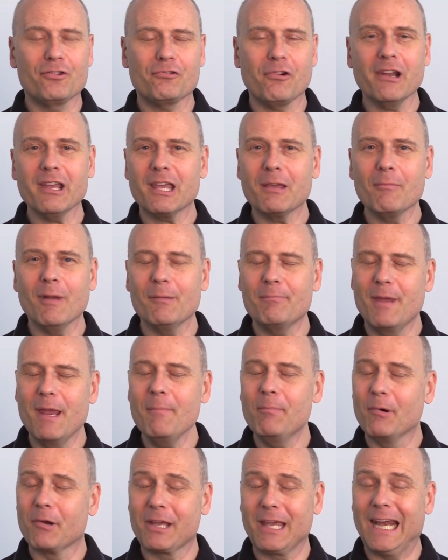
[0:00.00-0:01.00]
is striking my
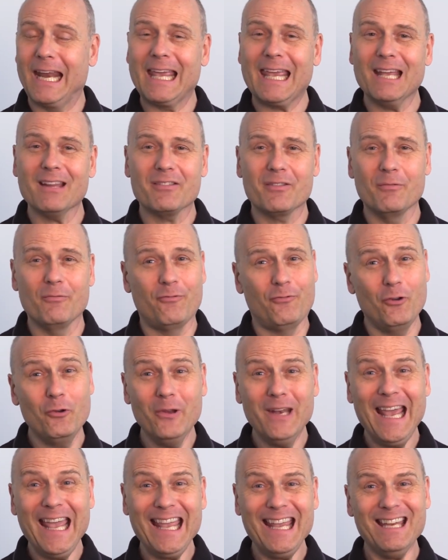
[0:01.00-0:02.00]
people. Can I get some
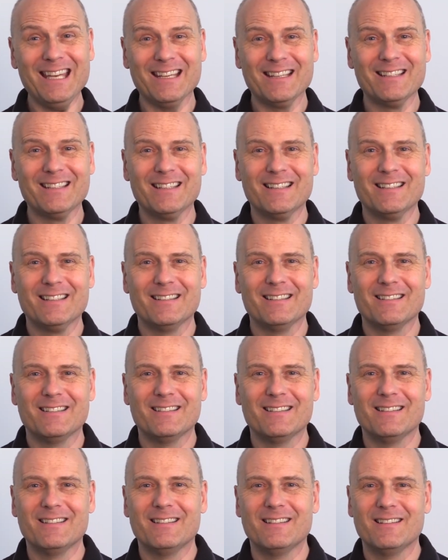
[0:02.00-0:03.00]
food aid?"
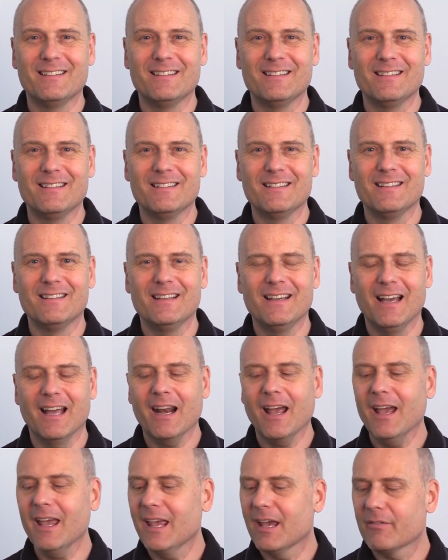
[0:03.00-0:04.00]

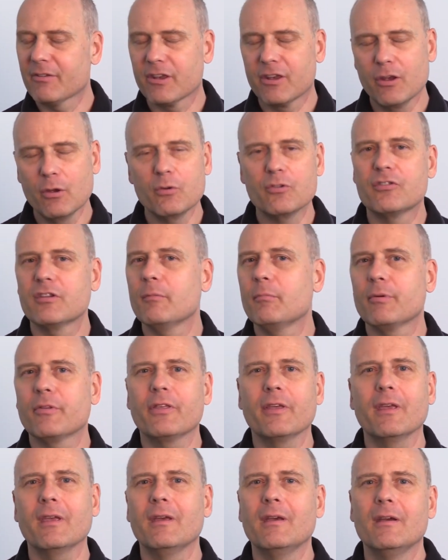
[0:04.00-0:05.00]
And I have huge
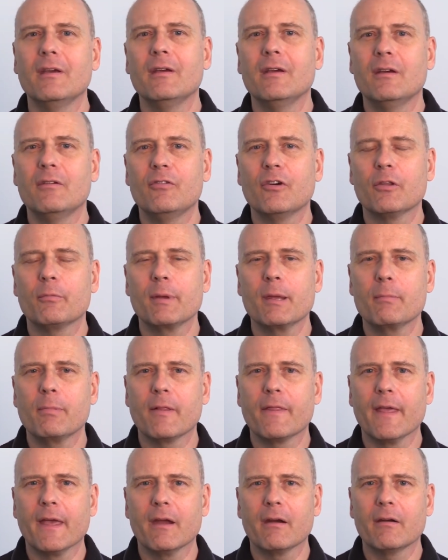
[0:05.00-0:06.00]
sympathy for the
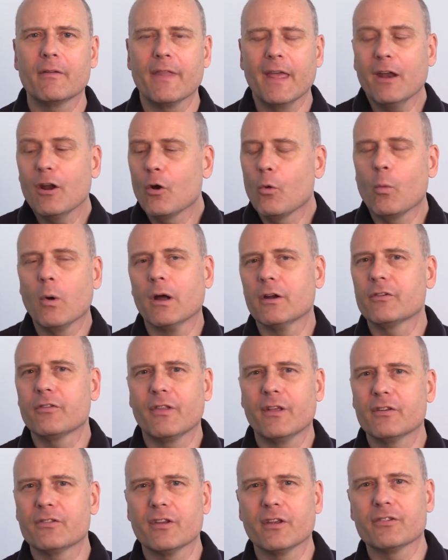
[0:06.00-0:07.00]
people there. They don't want
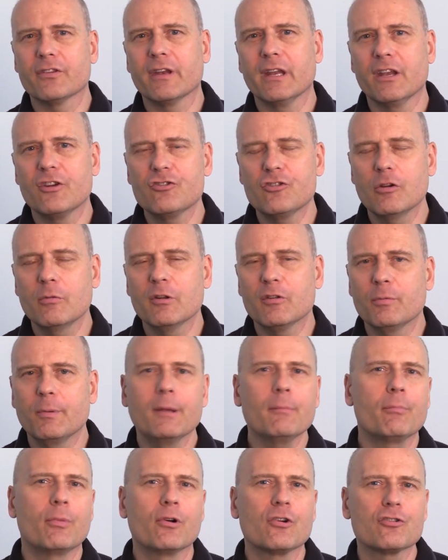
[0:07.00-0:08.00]
this as an issue. It's
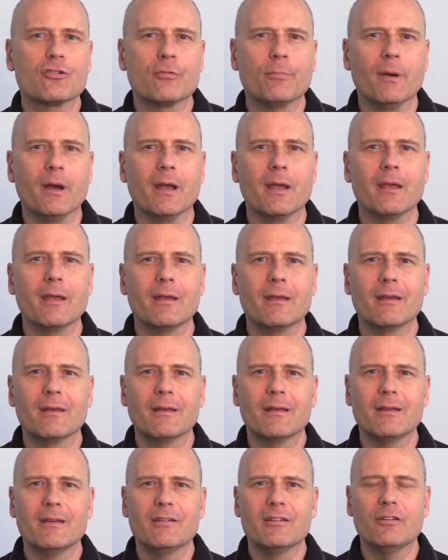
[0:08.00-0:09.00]
being pushed by
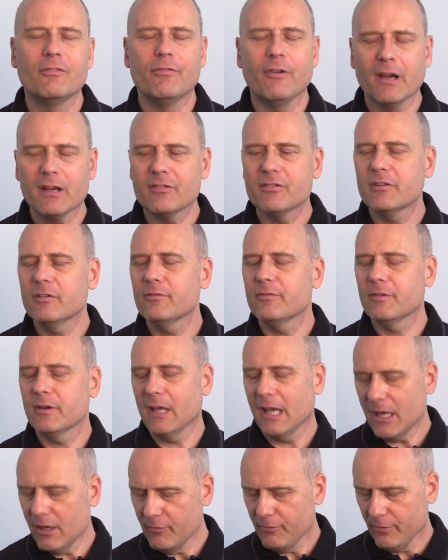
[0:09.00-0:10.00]
divisive and
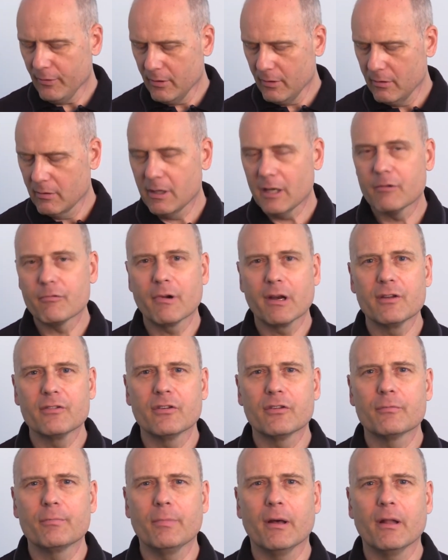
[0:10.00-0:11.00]
hateful and
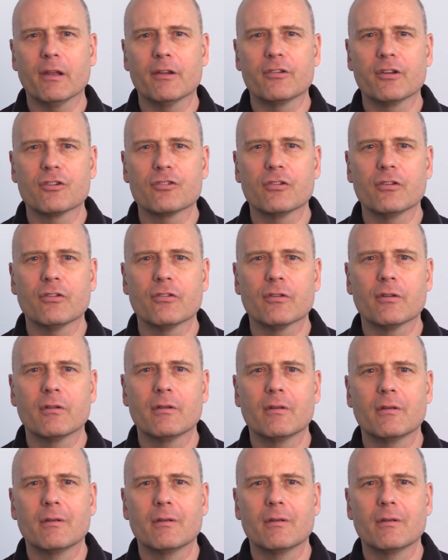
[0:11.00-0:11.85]
racist politicians.